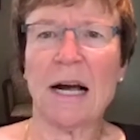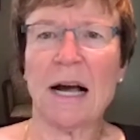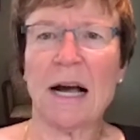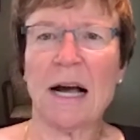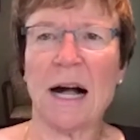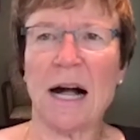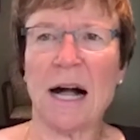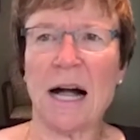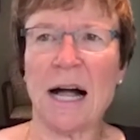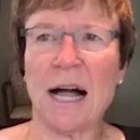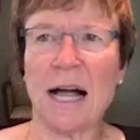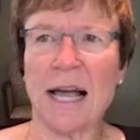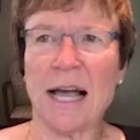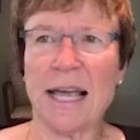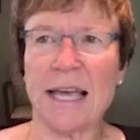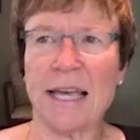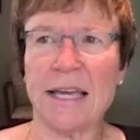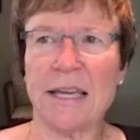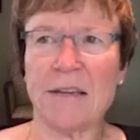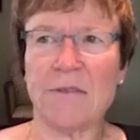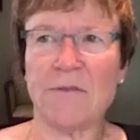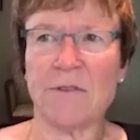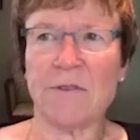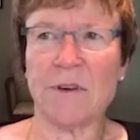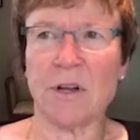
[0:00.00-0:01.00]

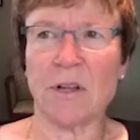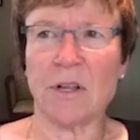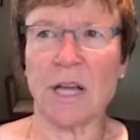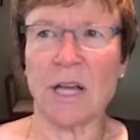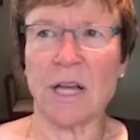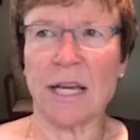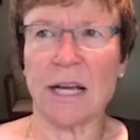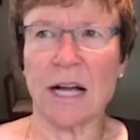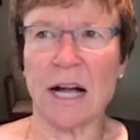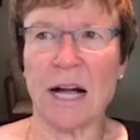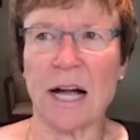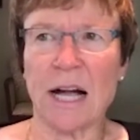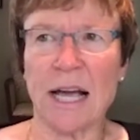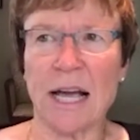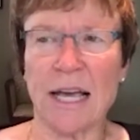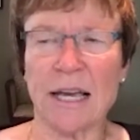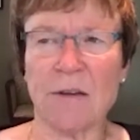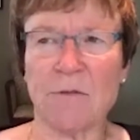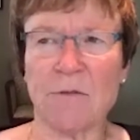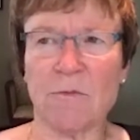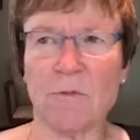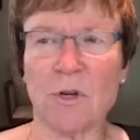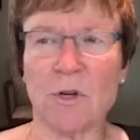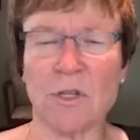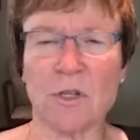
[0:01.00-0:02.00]
I felt like
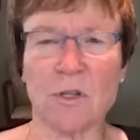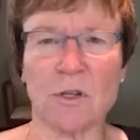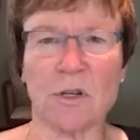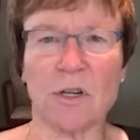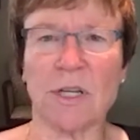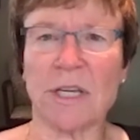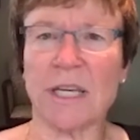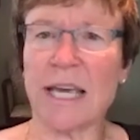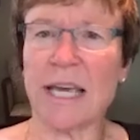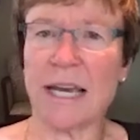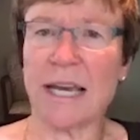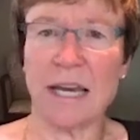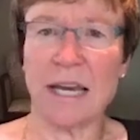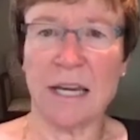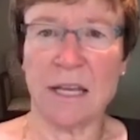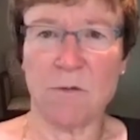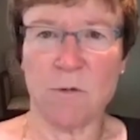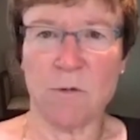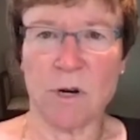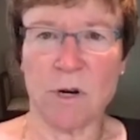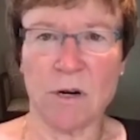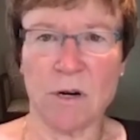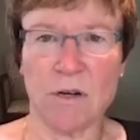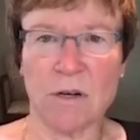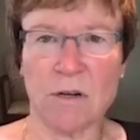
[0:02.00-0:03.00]
I wasn't going to get
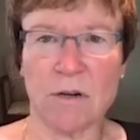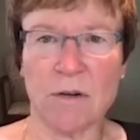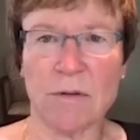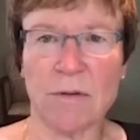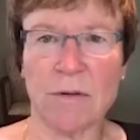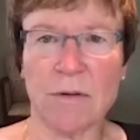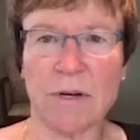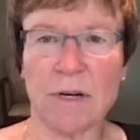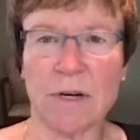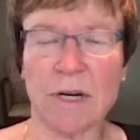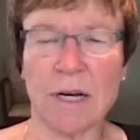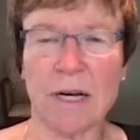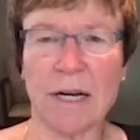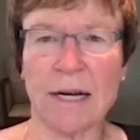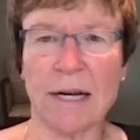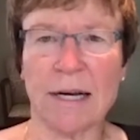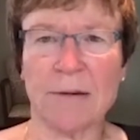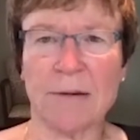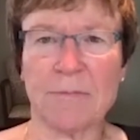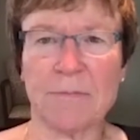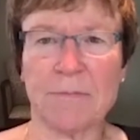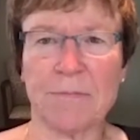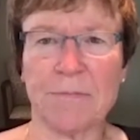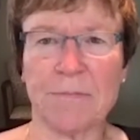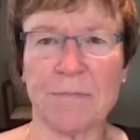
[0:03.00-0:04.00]
anywhere.
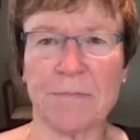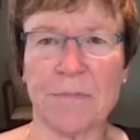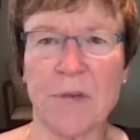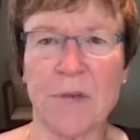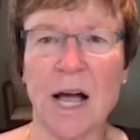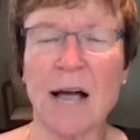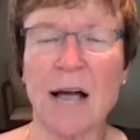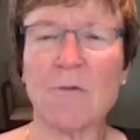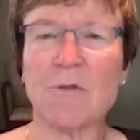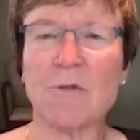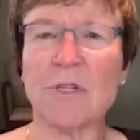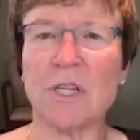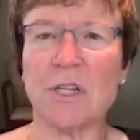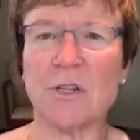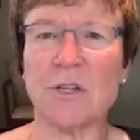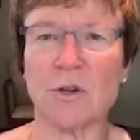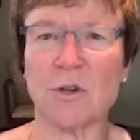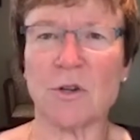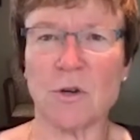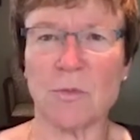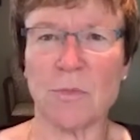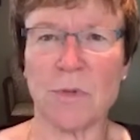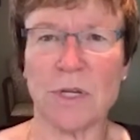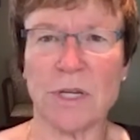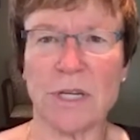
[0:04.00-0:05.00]
I was
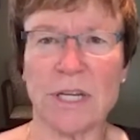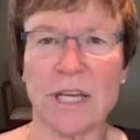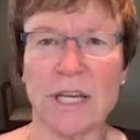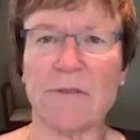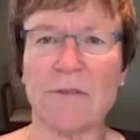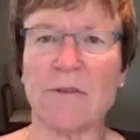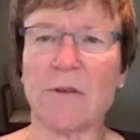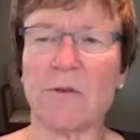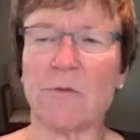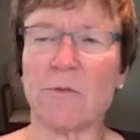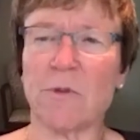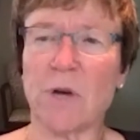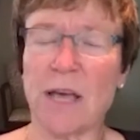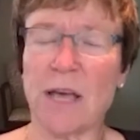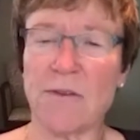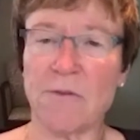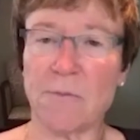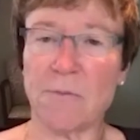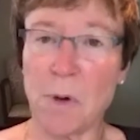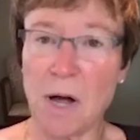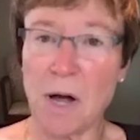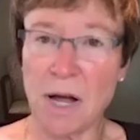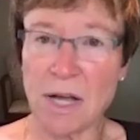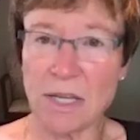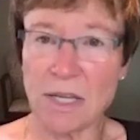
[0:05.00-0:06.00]
determined, if
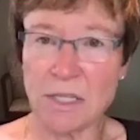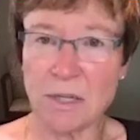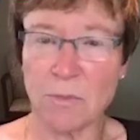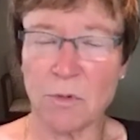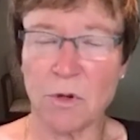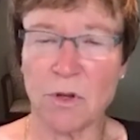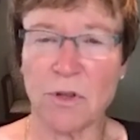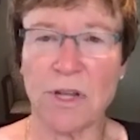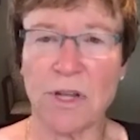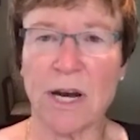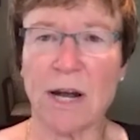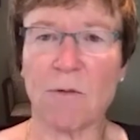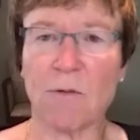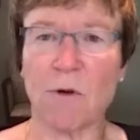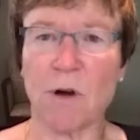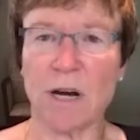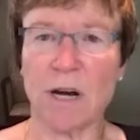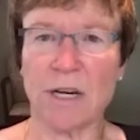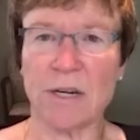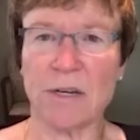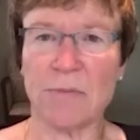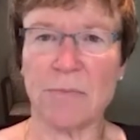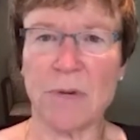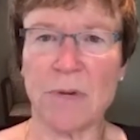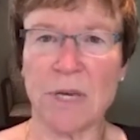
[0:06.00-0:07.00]
possible, that I
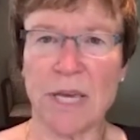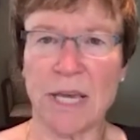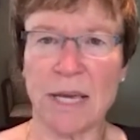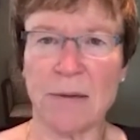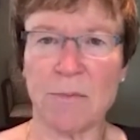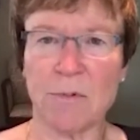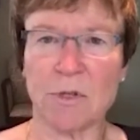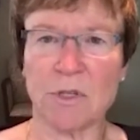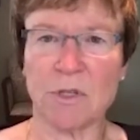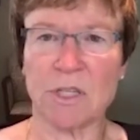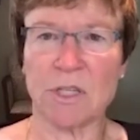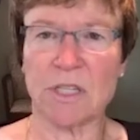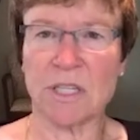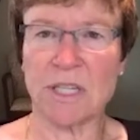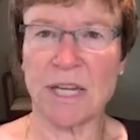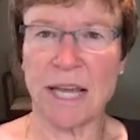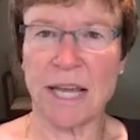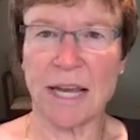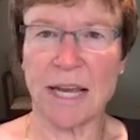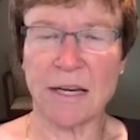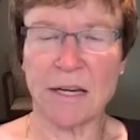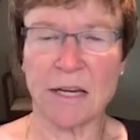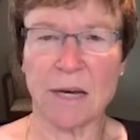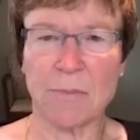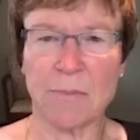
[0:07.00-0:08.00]
wanted to be able to
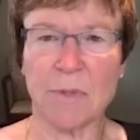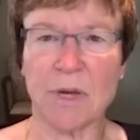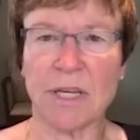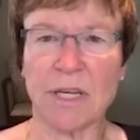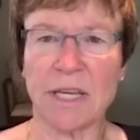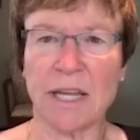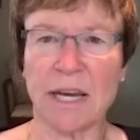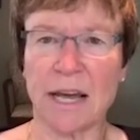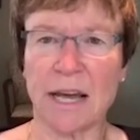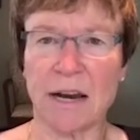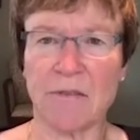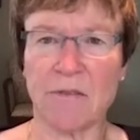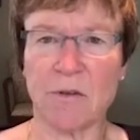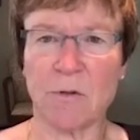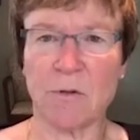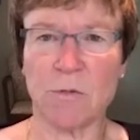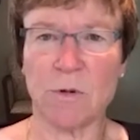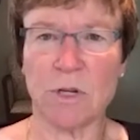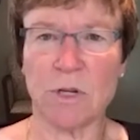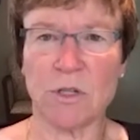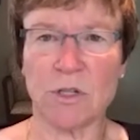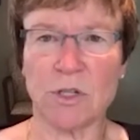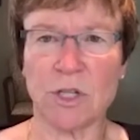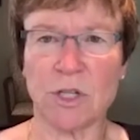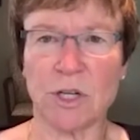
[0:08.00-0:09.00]
stand up and get out of a
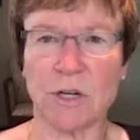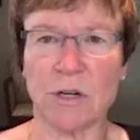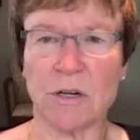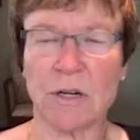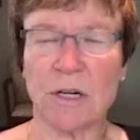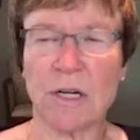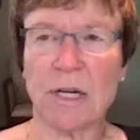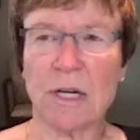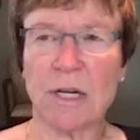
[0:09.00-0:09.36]
wheelchair.